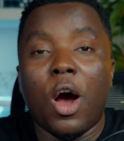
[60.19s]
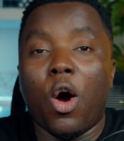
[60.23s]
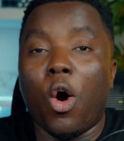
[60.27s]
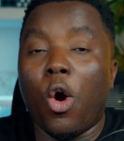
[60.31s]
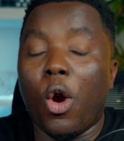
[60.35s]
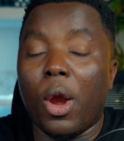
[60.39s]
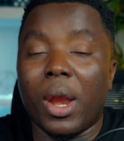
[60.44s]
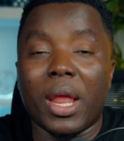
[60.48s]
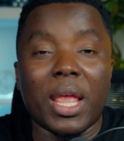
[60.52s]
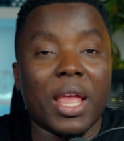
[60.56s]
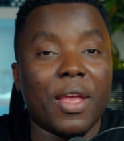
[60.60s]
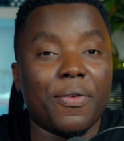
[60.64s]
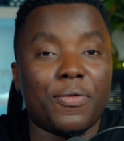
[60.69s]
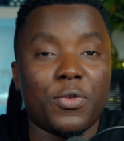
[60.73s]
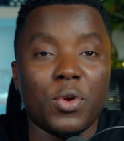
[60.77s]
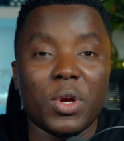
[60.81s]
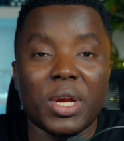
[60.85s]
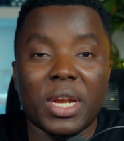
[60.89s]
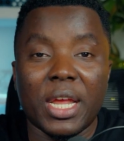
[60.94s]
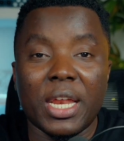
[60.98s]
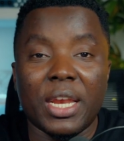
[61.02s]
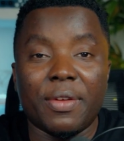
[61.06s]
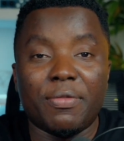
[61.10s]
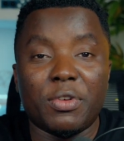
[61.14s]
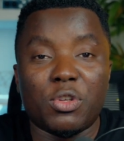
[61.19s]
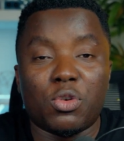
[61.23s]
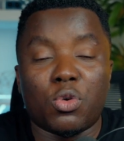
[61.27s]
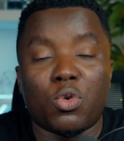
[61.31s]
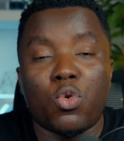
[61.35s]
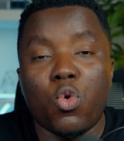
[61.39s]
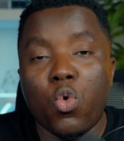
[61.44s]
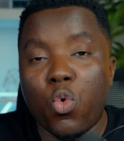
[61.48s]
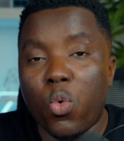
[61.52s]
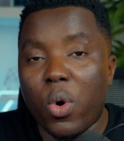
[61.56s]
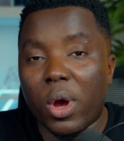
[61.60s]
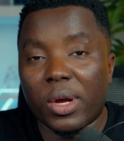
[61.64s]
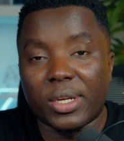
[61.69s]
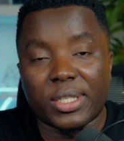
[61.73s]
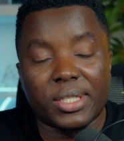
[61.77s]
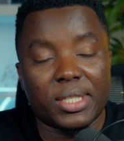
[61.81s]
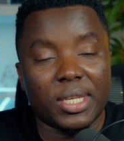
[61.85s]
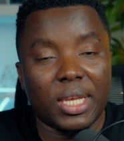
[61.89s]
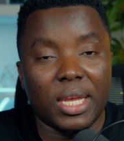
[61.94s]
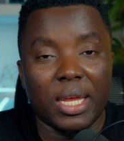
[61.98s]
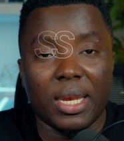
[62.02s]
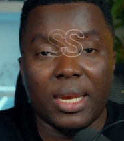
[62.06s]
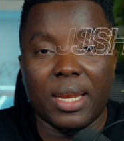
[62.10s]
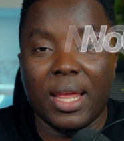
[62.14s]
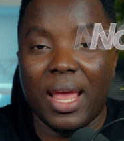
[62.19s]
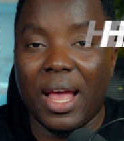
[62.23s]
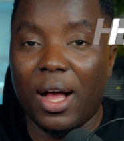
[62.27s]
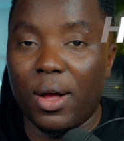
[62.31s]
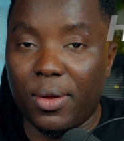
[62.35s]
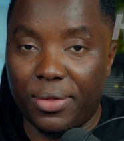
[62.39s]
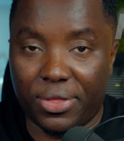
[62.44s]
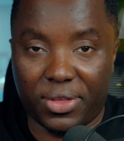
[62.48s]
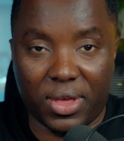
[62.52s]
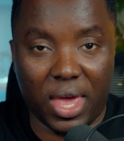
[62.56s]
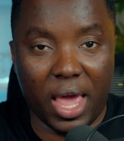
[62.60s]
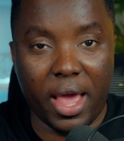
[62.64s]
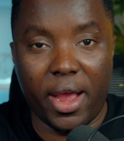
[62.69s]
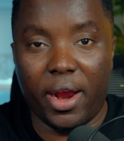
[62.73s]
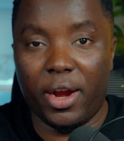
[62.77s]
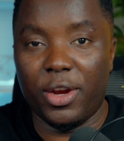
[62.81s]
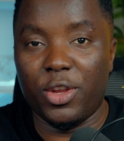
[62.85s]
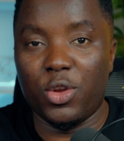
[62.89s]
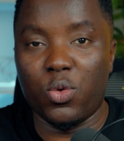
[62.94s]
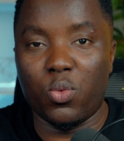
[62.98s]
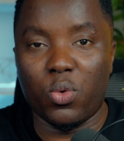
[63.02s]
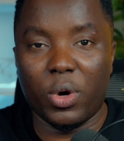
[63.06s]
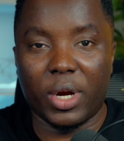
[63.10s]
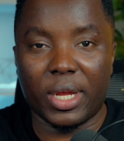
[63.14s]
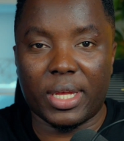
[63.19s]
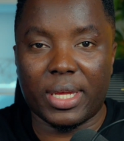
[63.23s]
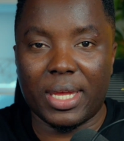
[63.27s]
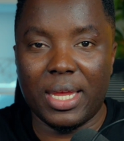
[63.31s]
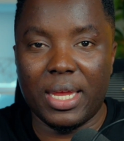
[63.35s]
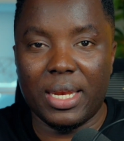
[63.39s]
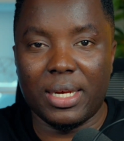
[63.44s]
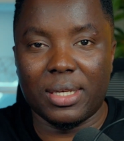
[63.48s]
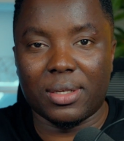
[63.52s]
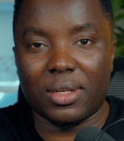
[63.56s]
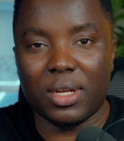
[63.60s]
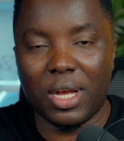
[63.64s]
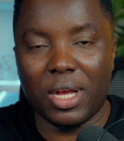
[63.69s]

Or if you're an individual who works in healthcare, you work in